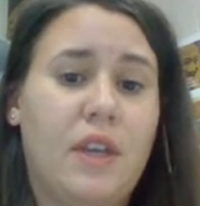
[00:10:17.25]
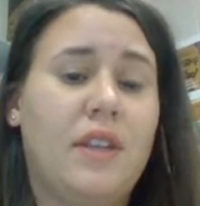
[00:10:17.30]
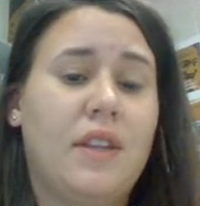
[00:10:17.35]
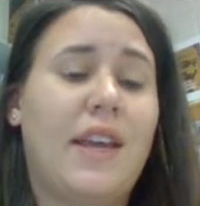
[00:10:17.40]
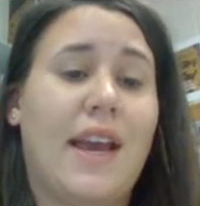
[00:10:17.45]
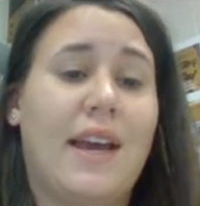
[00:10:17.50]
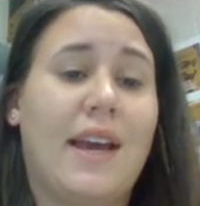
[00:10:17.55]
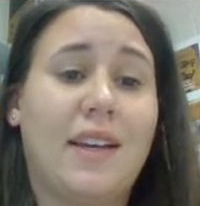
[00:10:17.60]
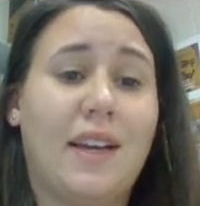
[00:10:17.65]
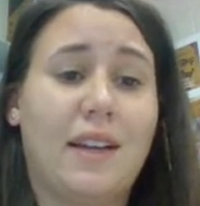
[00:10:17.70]

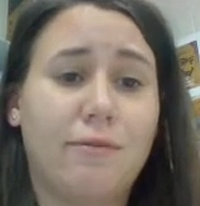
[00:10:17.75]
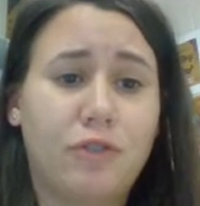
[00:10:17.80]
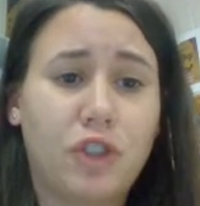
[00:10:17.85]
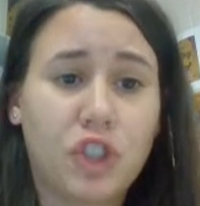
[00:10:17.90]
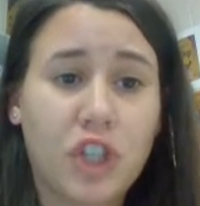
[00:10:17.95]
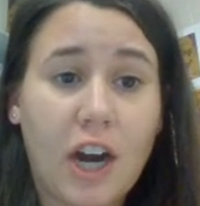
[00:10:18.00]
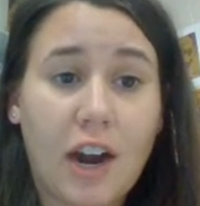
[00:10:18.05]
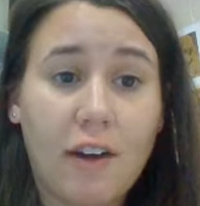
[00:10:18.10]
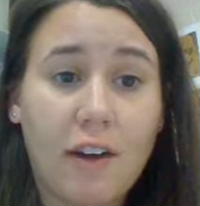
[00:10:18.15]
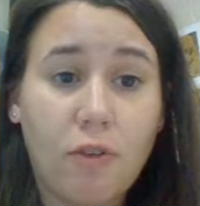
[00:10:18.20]
They had to have
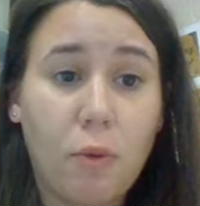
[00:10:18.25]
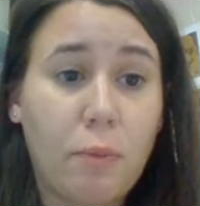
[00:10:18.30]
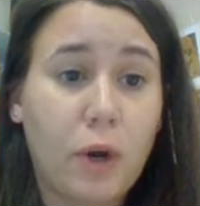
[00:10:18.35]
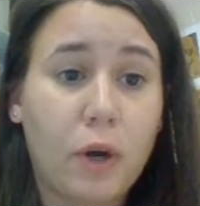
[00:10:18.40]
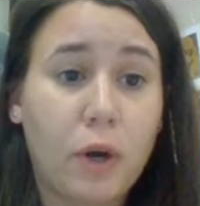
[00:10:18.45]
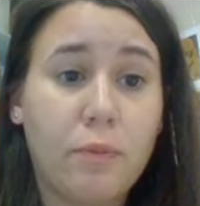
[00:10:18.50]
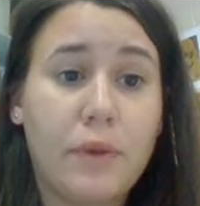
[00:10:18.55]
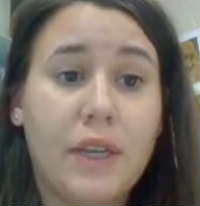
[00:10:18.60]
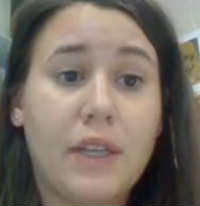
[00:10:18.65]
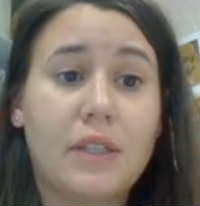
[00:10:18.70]
travel
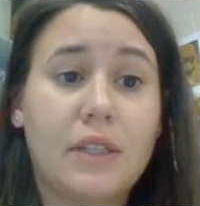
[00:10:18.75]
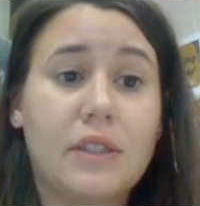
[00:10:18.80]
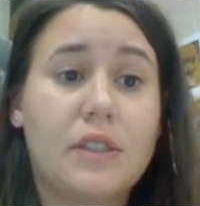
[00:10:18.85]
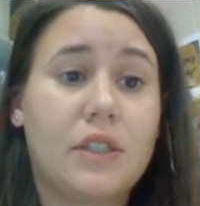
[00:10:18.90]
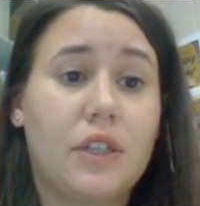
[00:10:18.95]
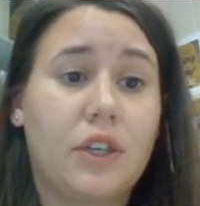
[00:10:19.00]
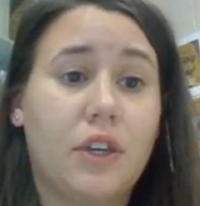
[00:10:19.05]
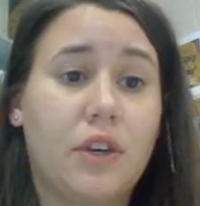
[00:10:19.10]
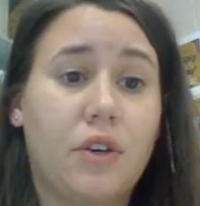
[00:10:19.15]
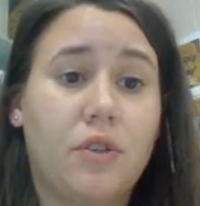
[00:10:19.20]
permits
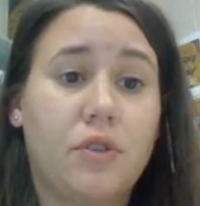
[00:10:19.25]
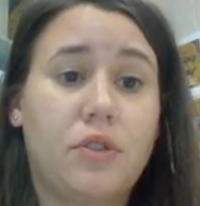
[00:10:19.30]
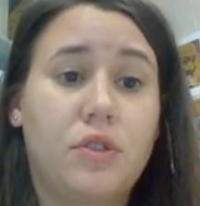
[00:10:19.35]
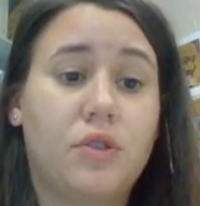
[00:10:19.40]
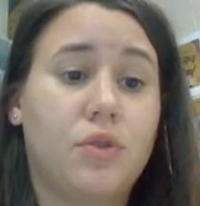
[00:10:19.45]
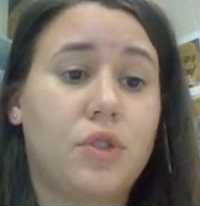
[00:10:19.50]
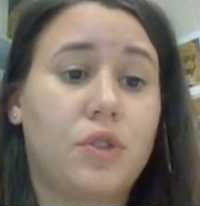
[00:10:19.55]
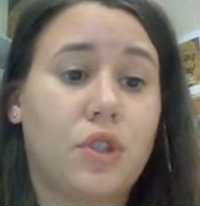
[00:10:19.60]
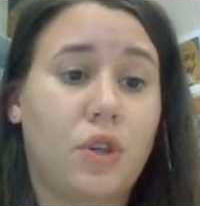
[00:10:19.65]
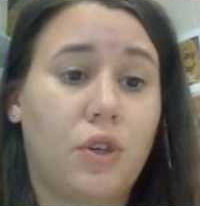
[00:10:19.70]
to go
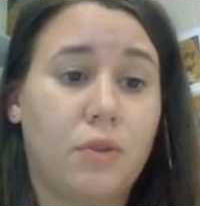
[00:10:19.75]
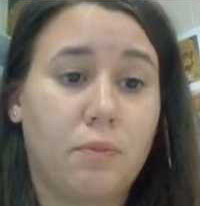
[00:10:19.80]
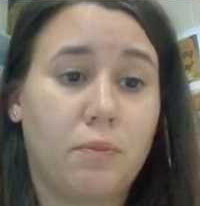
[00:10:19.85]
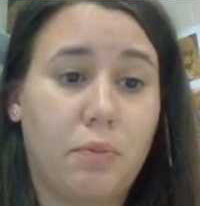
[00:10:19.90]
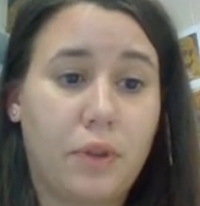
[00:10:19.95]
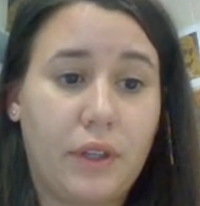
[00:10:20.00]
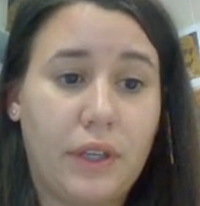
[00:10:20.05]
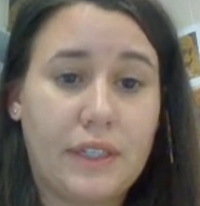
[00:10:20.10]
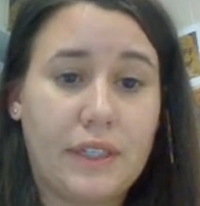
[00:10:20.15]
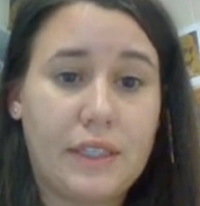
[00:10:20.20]
to certain
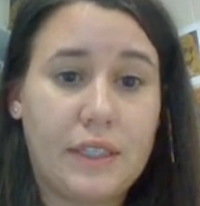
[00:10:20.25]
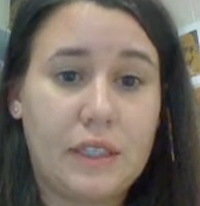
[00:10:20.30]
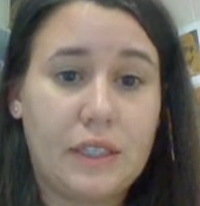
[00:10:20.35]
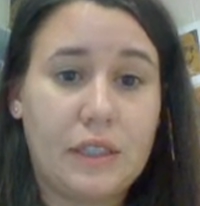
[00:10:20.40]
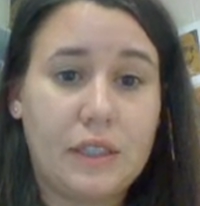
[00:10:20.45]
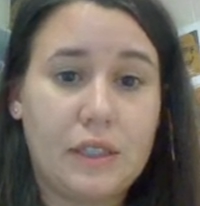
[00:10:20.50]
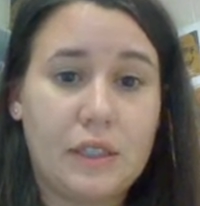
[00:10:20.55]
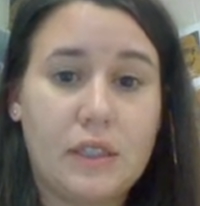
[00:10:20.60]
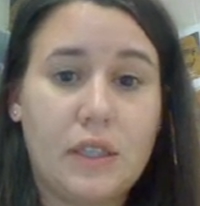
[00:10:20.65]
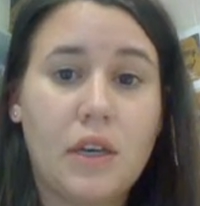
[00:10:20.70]

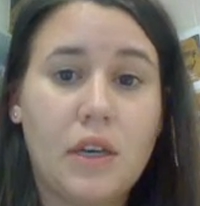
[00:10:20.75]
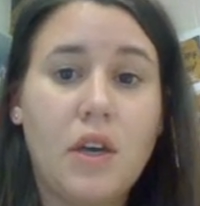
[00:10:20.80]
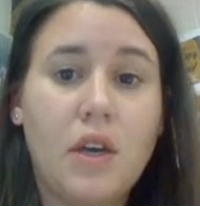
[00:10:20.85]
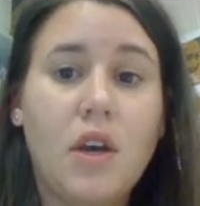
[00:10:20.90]
places.